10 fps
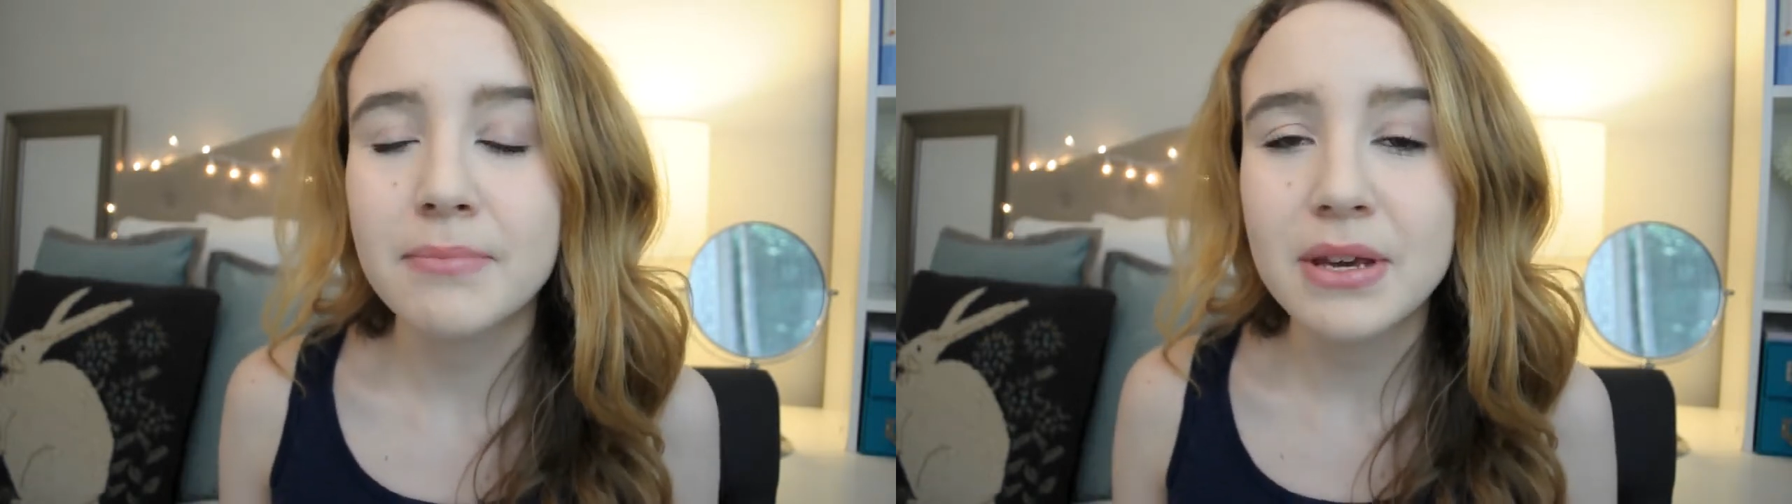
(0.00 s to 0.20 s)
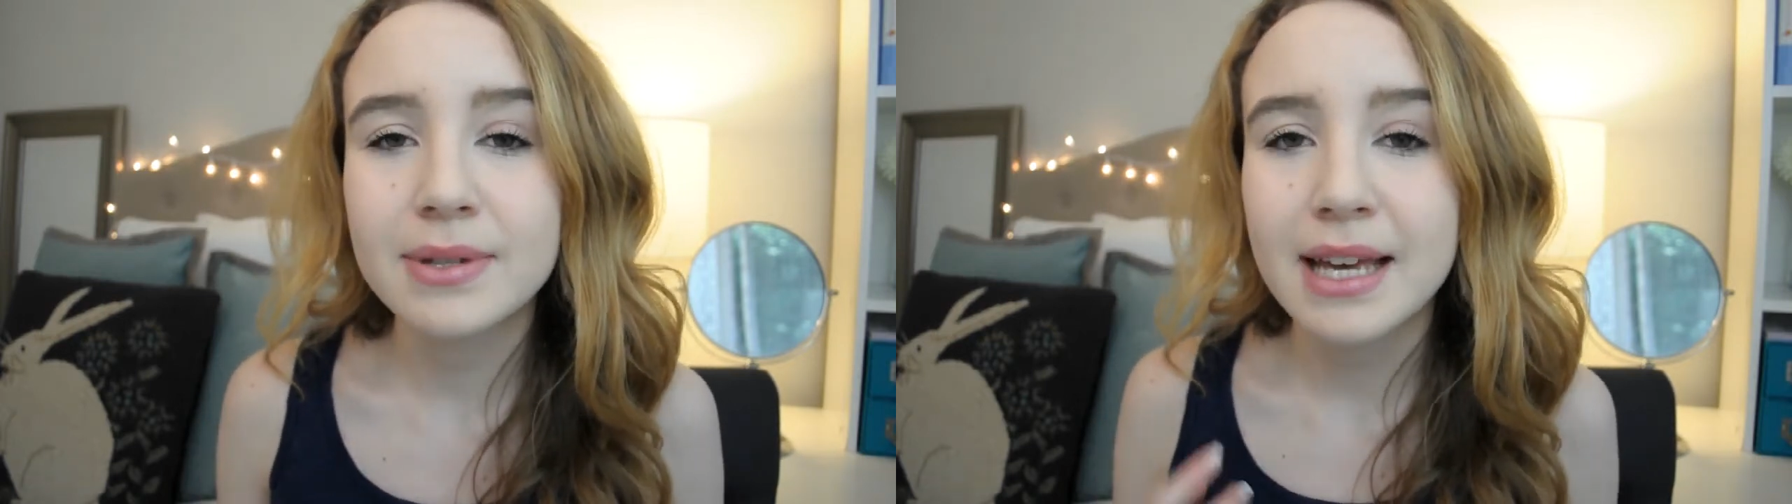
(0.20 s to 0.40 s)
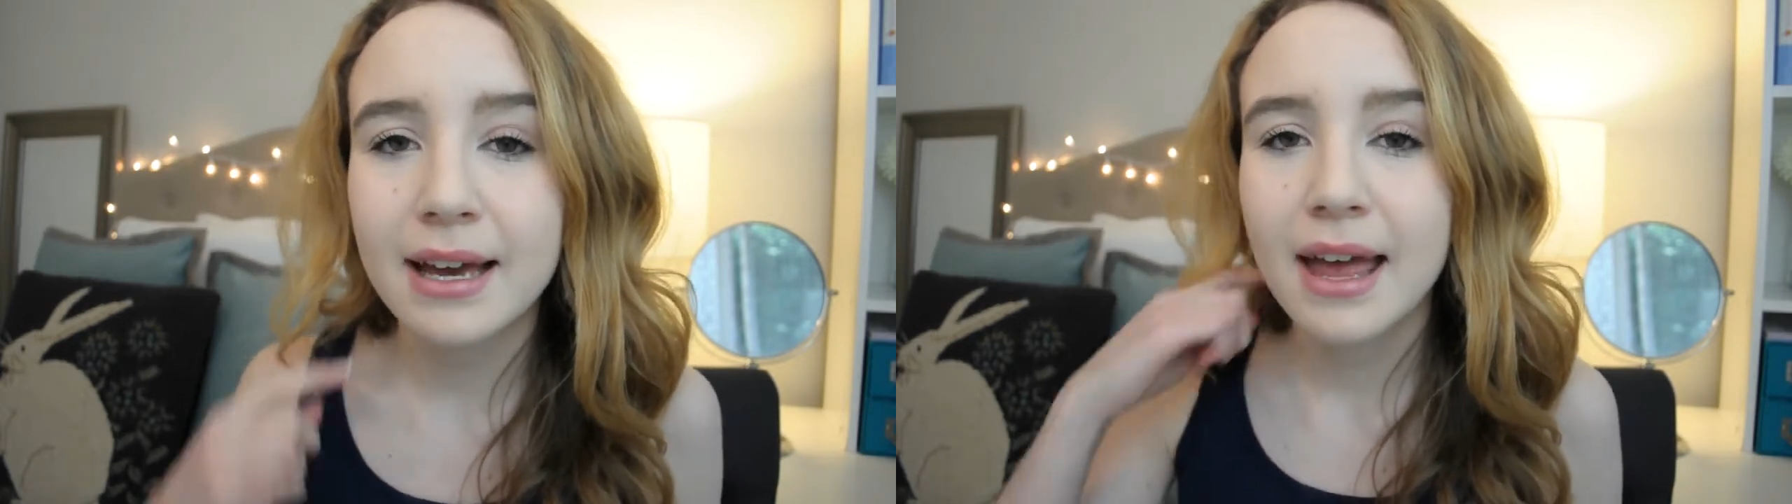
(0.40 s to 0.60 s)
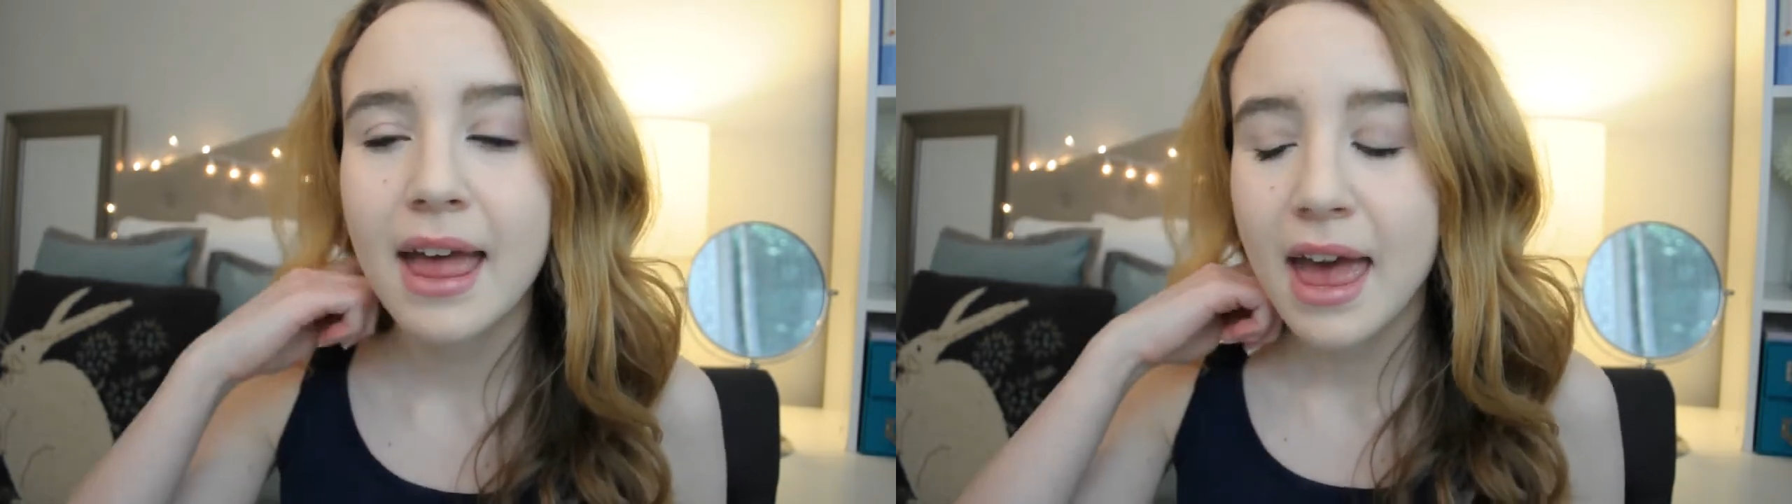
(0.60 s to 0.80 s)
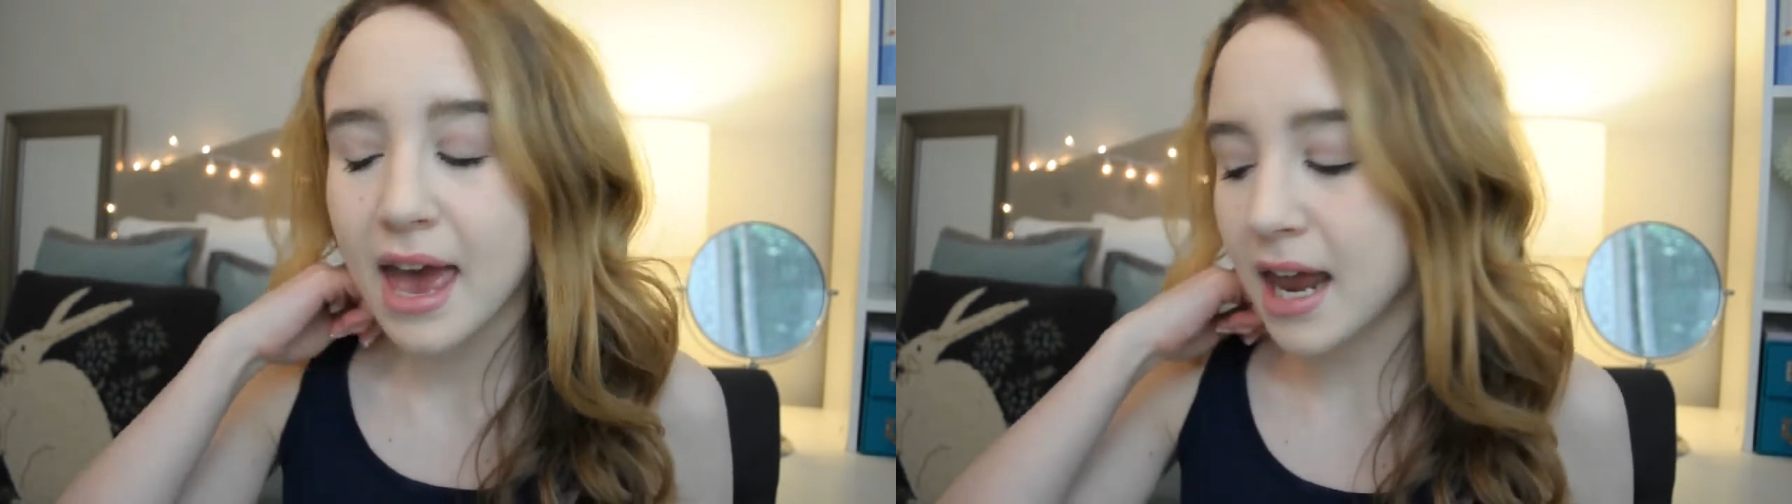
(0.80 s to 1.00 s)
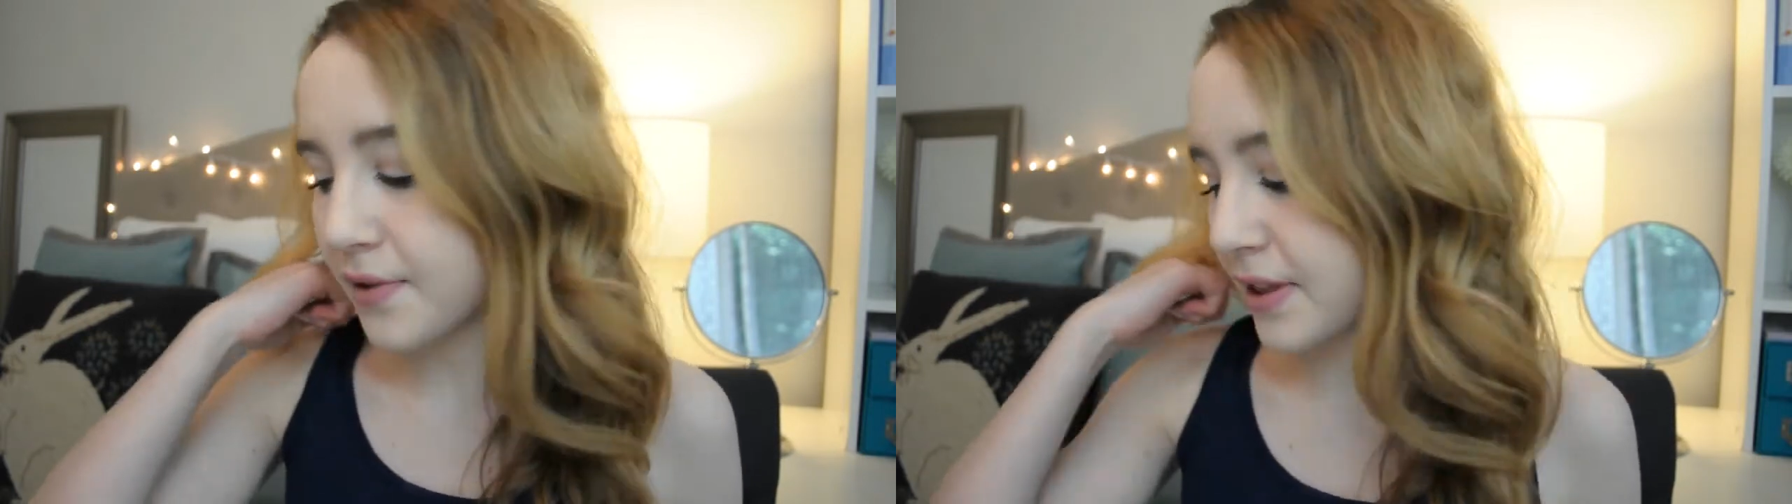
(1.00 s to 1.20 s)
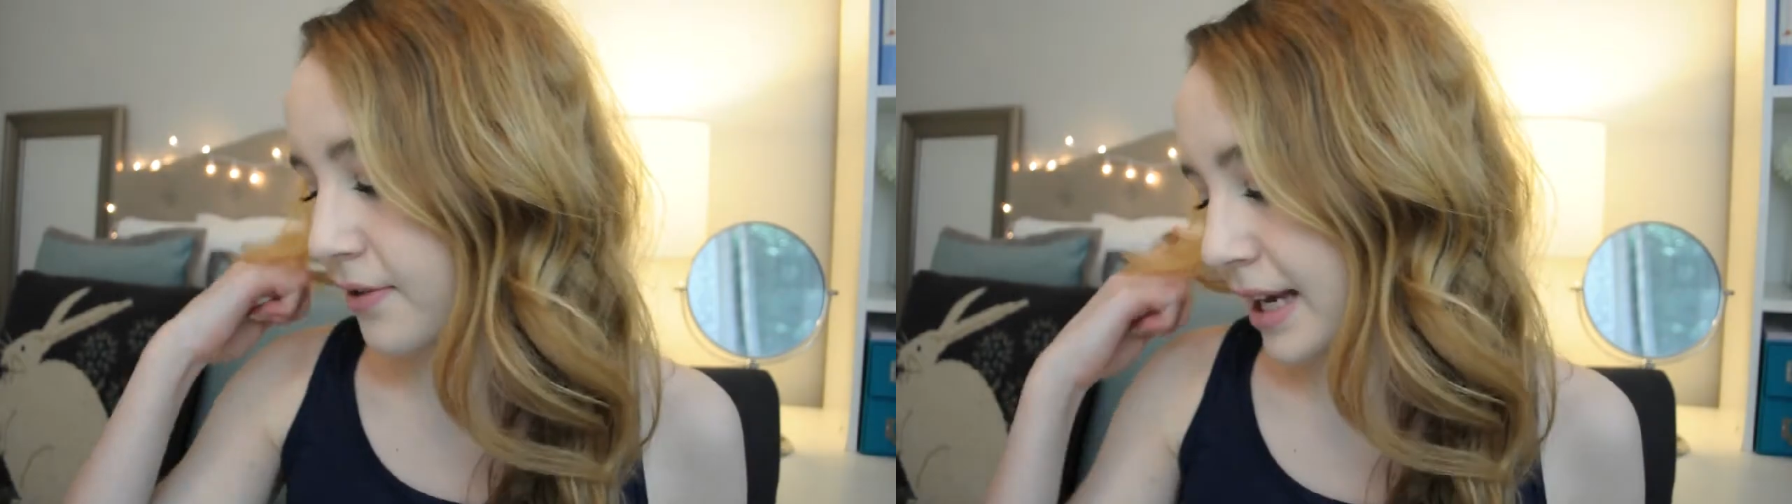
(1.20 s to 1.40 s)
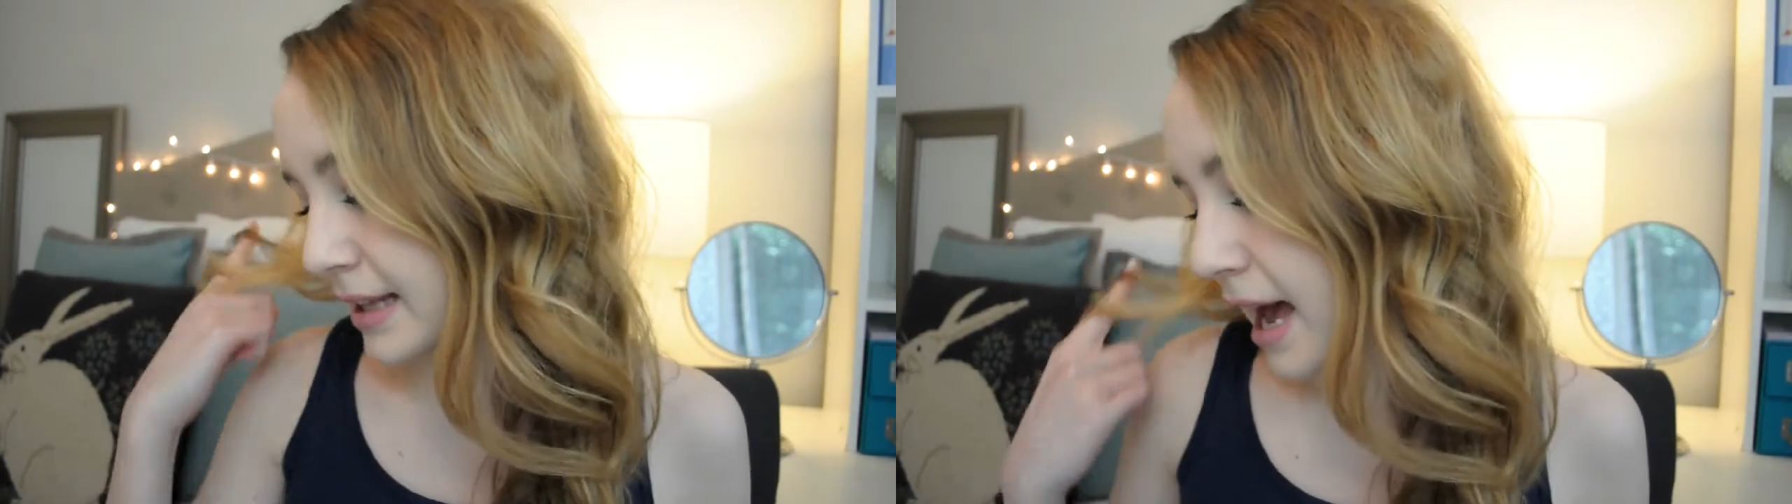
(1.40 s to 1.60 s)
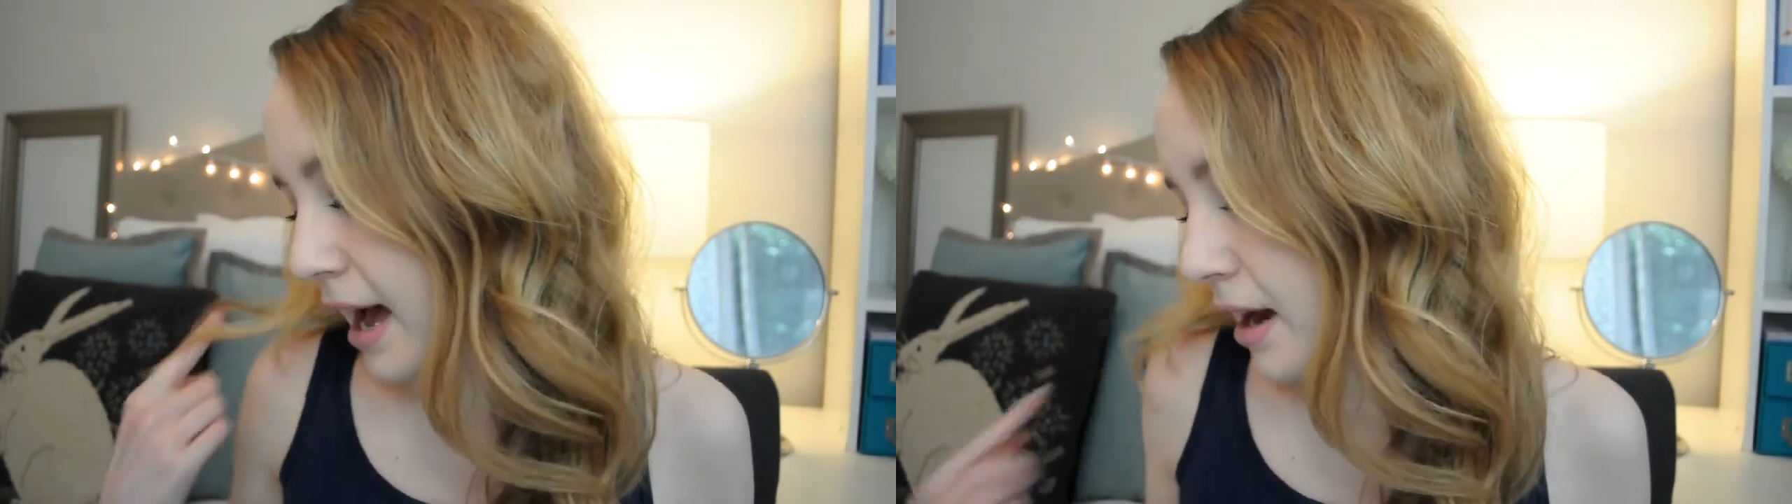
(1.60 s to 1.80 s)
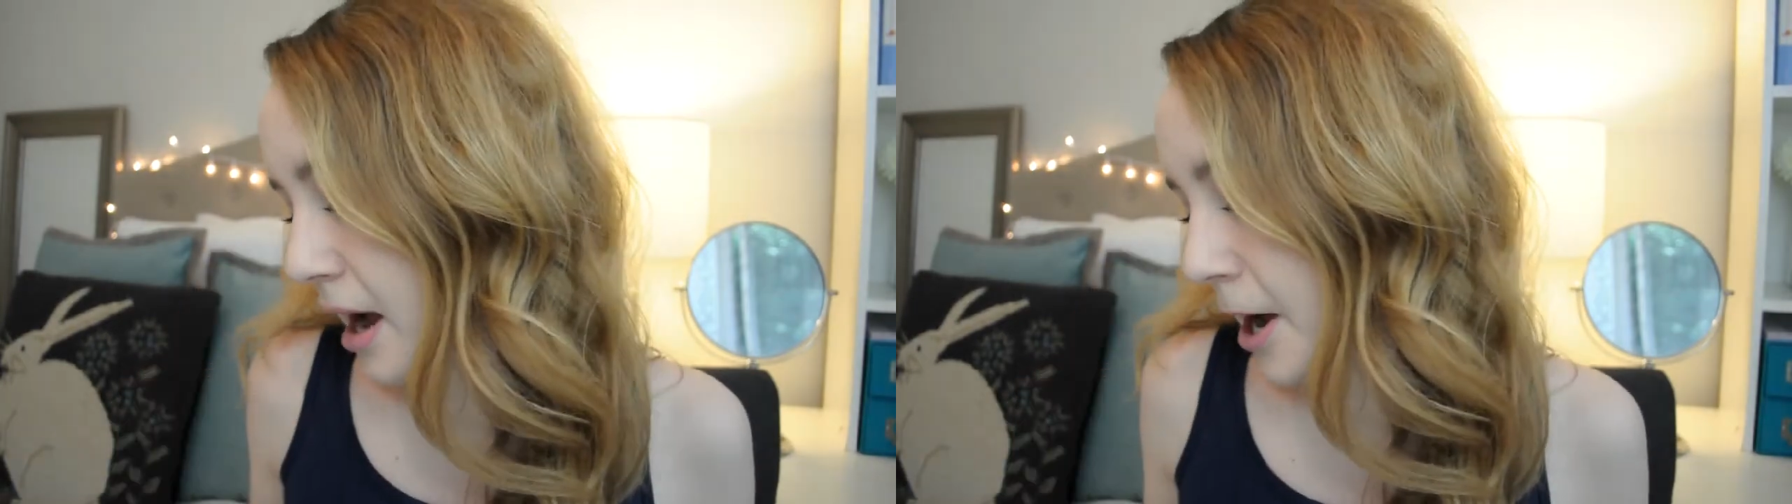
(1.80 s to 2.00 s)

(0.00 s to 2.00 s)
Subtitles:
music and everything like that.